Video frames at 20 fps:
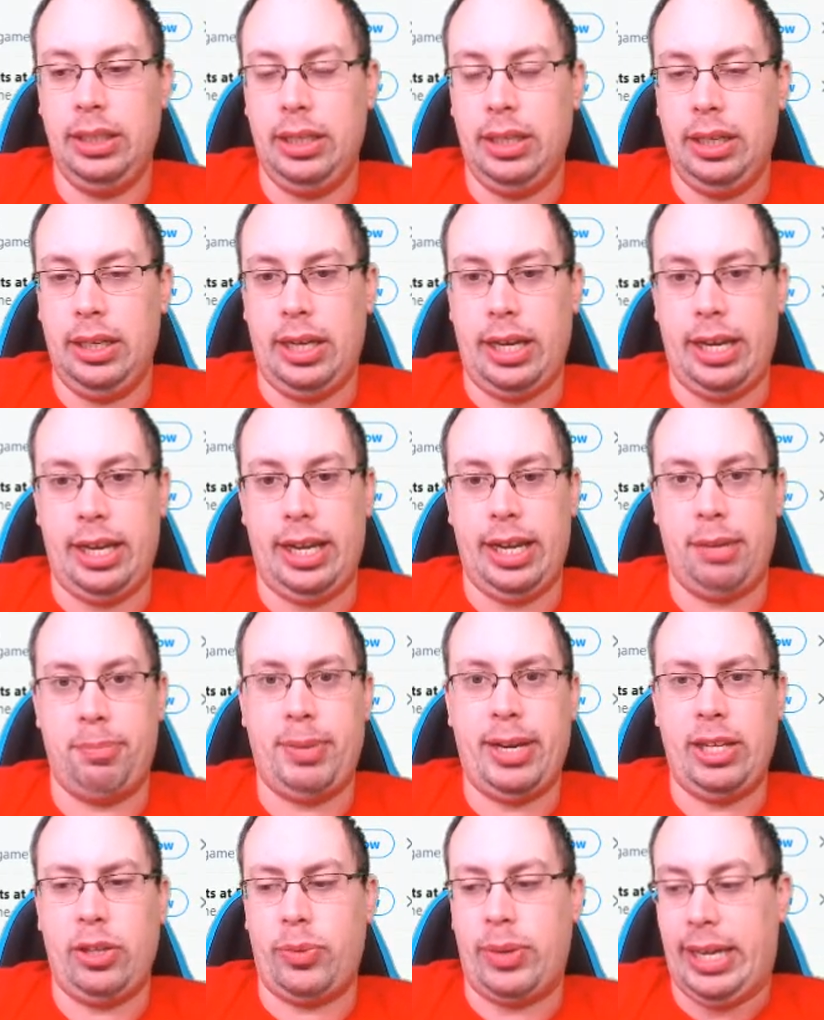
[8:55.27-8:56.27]
And
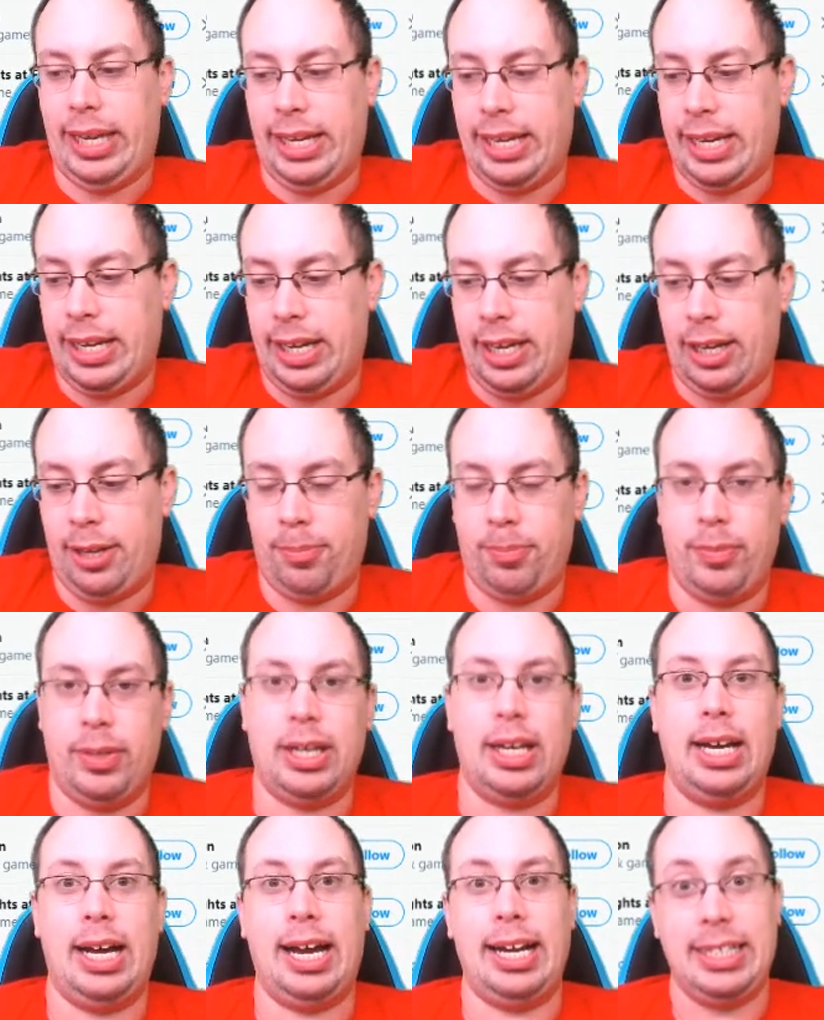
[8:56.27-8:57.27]
by the way,
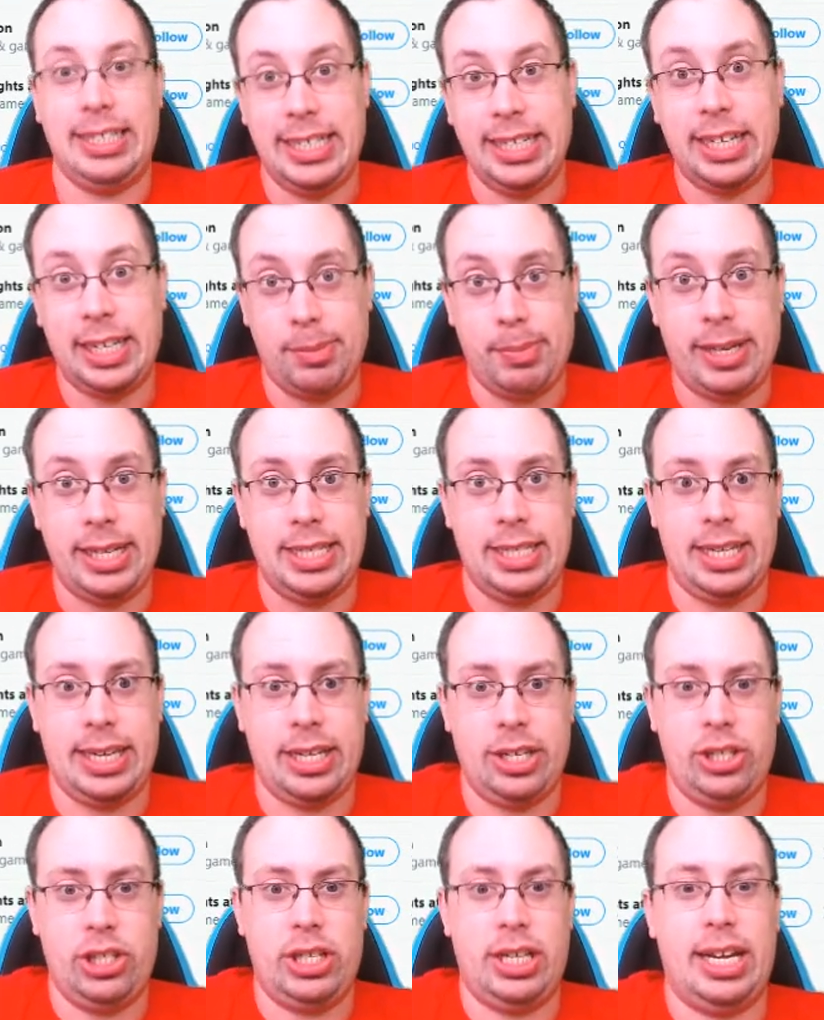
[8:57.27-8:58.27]
I did get my
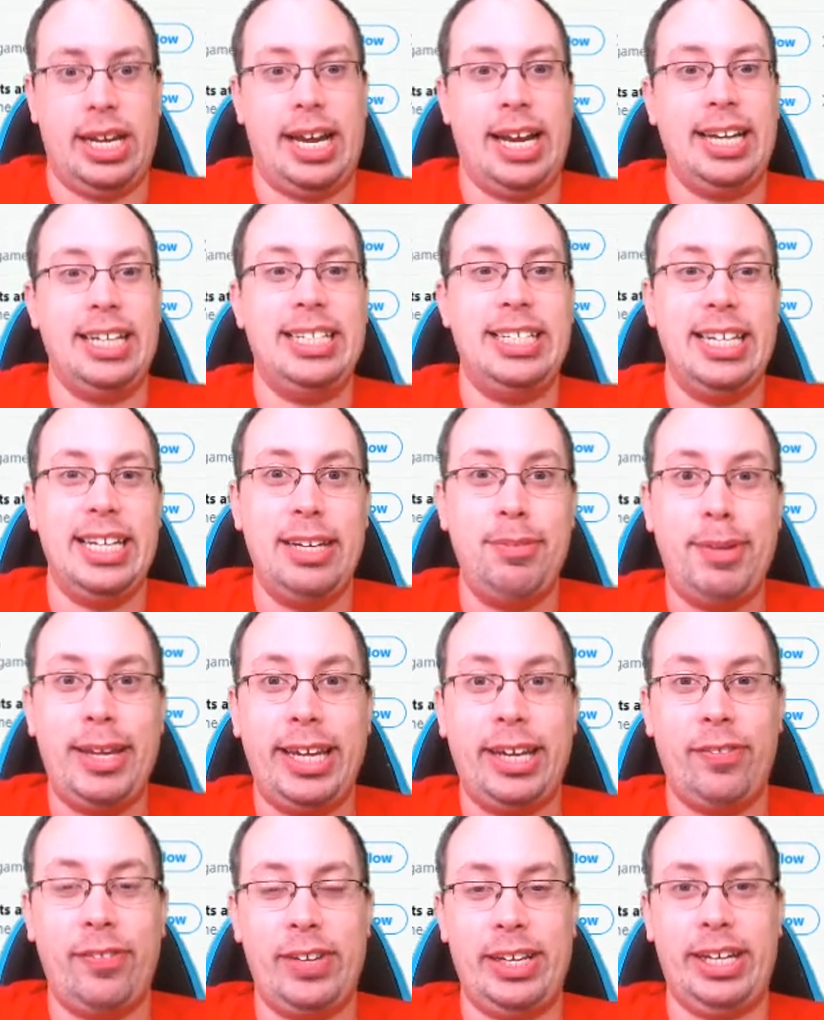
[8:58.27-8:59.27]
second shot. I did make
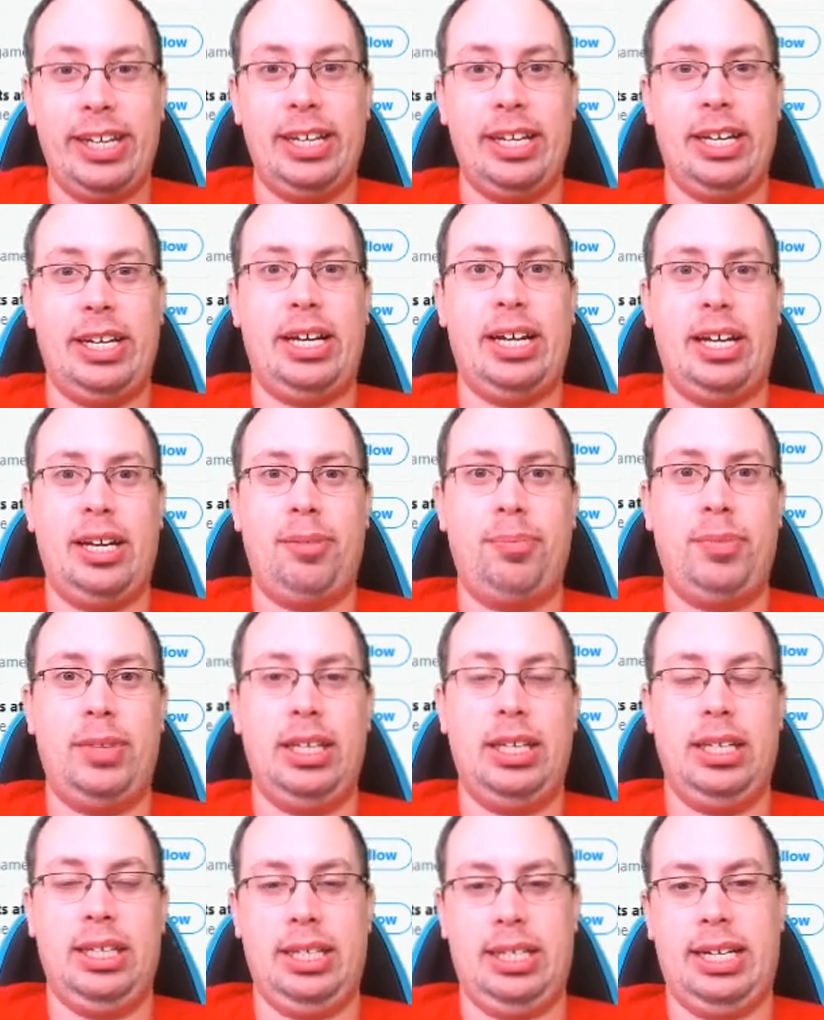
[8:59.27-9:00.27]
a video.
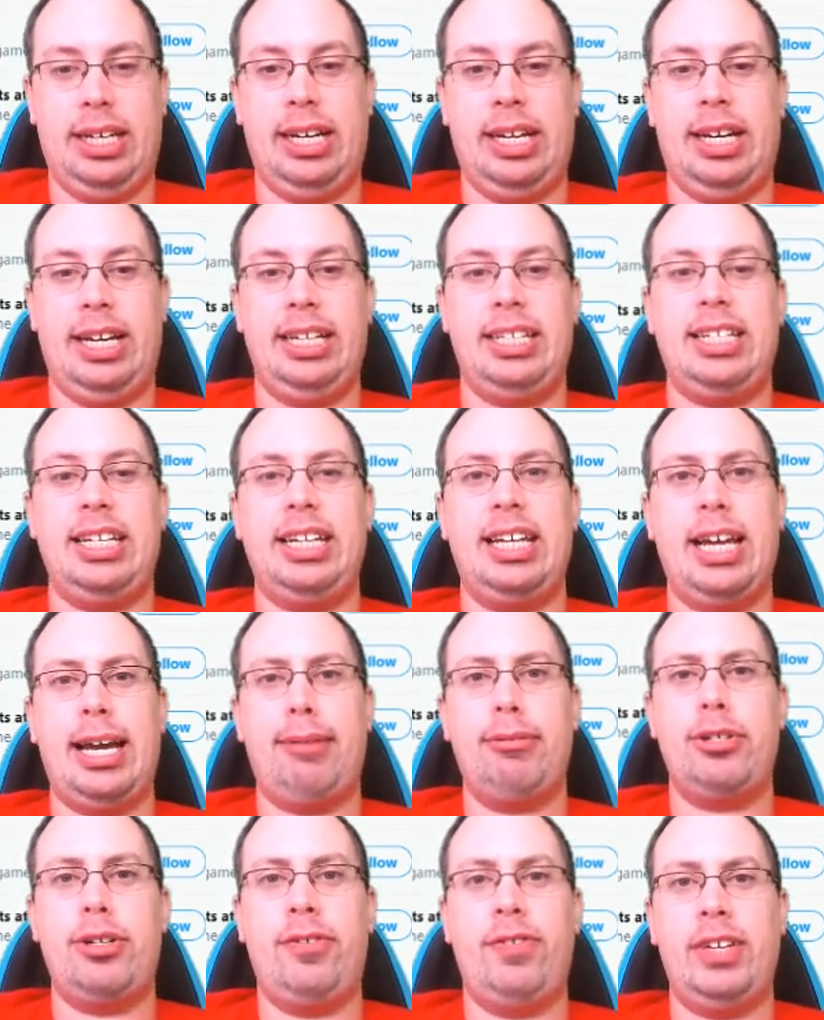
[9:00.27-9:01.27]
I did
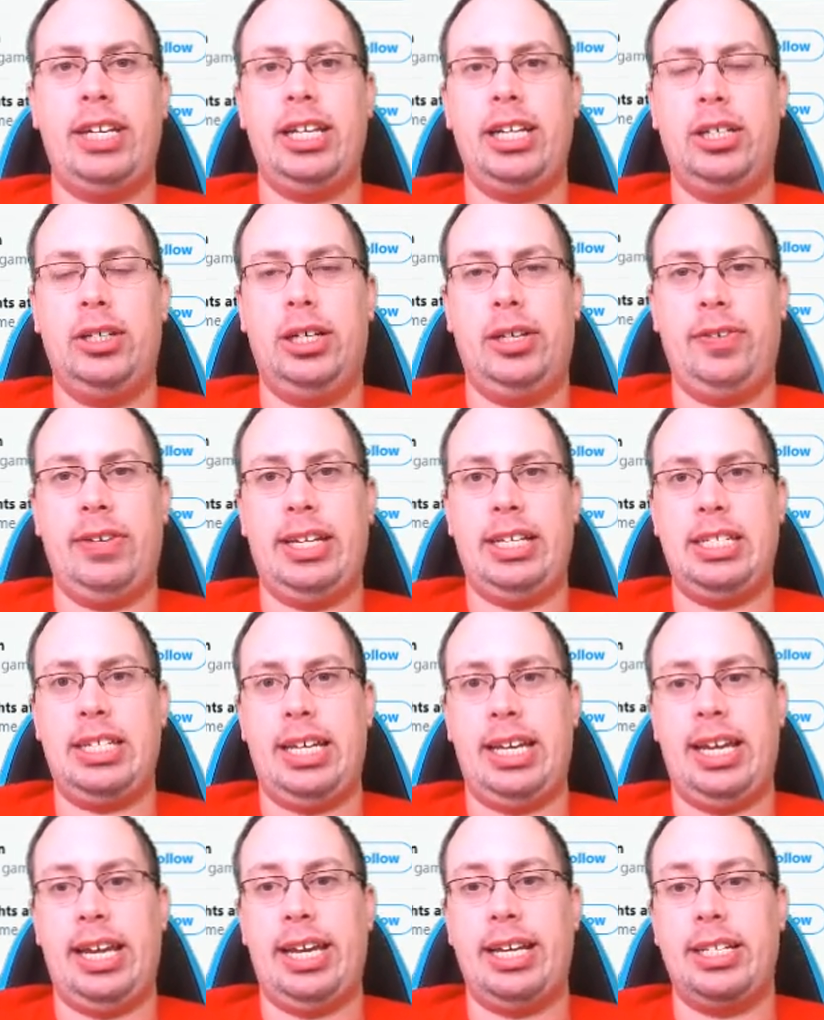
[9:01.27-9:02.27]
capture a video of it,
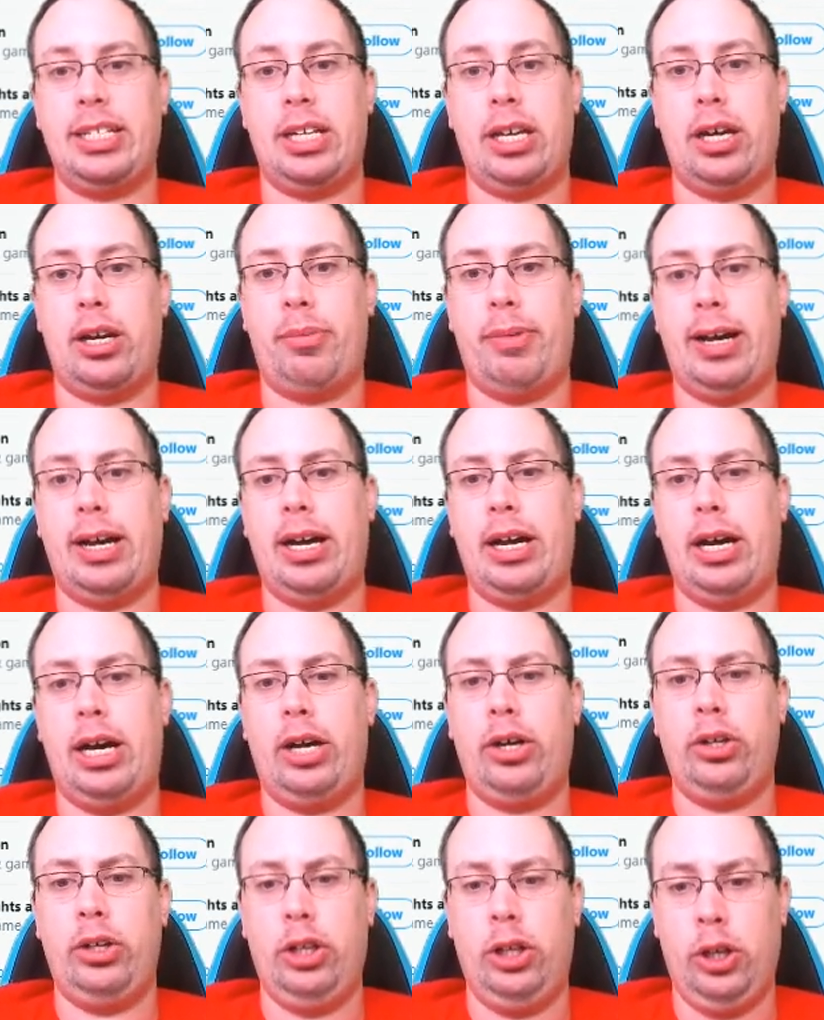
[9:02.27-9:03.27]
and I'll
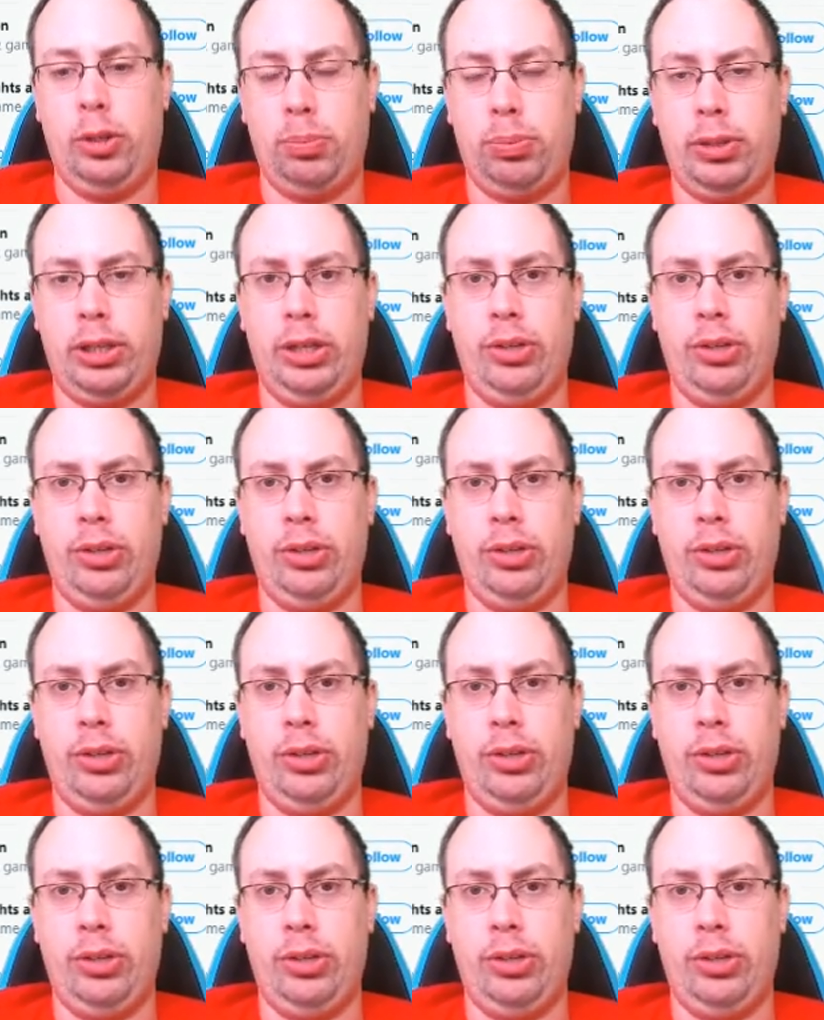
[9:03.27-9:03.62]
upload